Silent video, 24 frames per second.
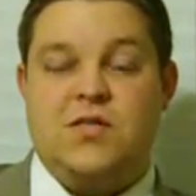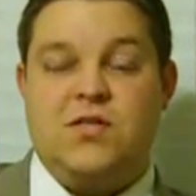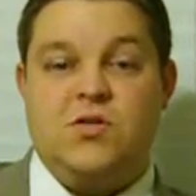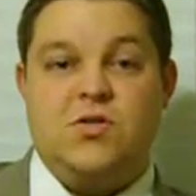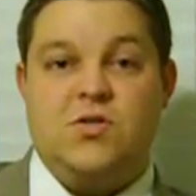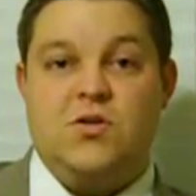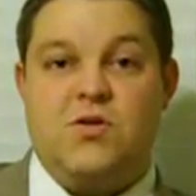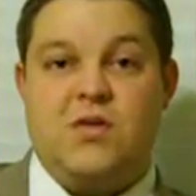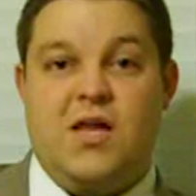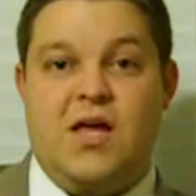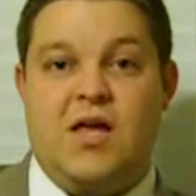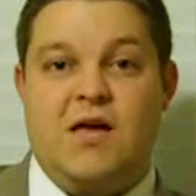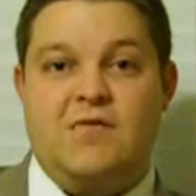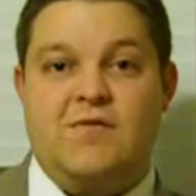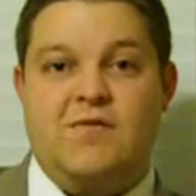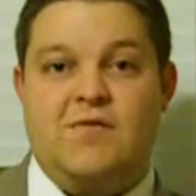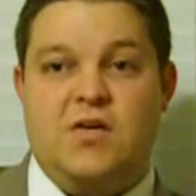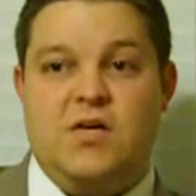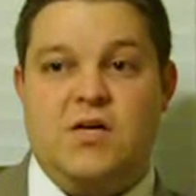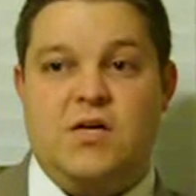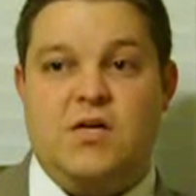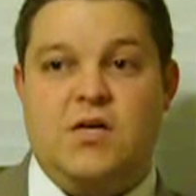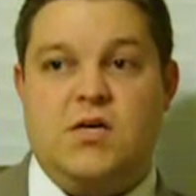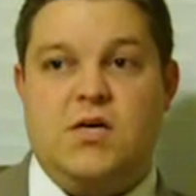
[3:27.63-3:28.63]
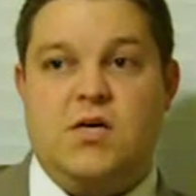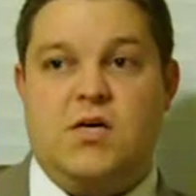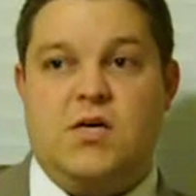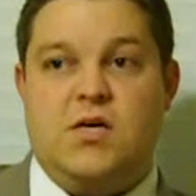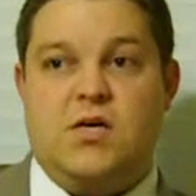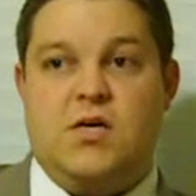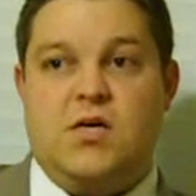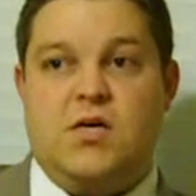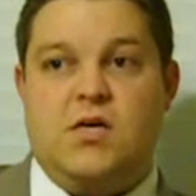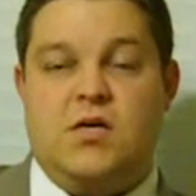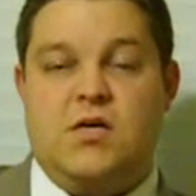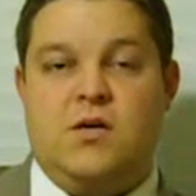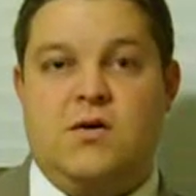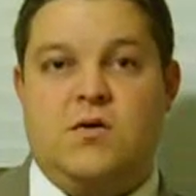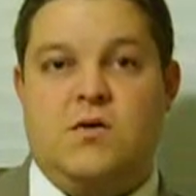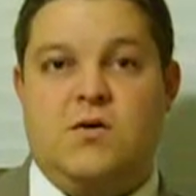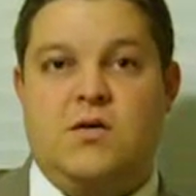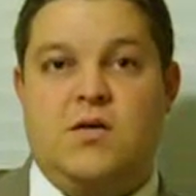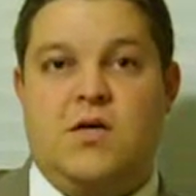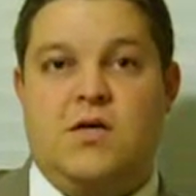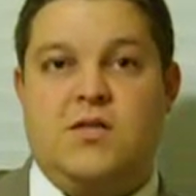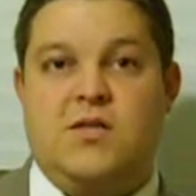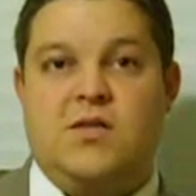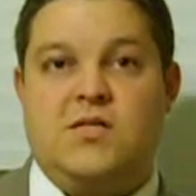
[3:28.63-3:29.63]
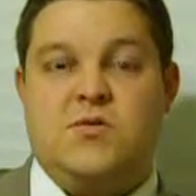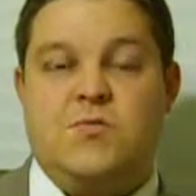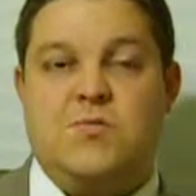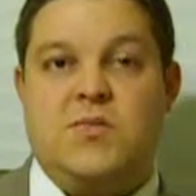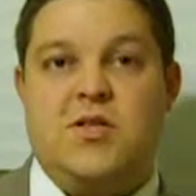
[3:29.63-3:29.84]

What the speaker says: They shouldn't have to, it doesn't